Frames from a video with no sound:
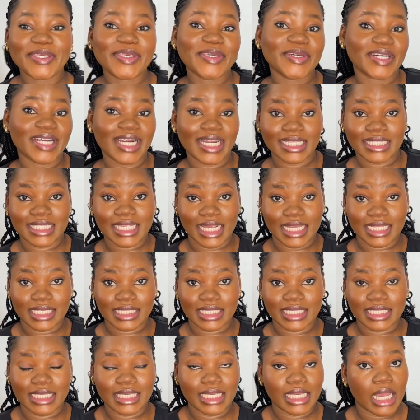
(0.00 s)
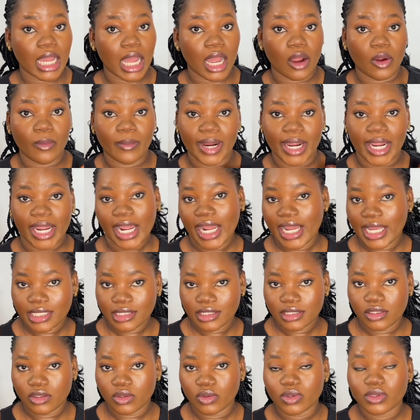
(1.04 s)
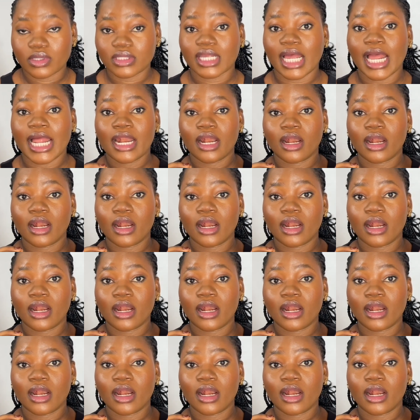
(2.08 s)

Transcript: you guys can see how my eyes looks. I